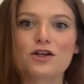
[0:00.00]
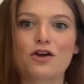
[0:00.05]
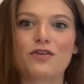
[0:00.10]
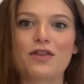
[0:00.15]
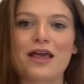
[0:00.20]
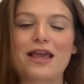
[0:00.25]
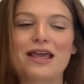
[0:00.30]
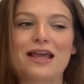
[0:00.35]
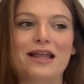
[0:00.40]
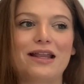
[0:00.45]
Are
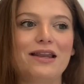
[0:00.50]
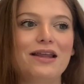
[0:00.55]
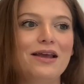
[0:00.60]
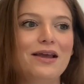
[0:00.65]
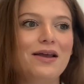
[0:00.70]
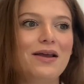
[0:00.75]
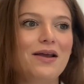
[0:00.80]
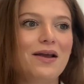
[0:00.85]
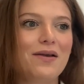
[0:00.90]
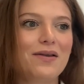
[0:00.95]
they in,
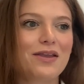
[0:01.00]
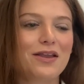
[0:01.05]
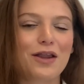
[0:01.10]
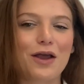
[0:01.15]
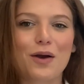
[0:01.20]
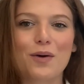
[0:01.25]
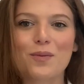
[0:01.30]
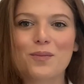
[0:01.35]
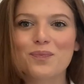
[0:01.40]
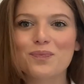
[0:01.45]
you
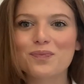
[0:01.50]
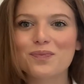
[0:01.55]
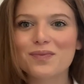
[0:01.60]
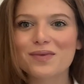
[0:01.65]
know,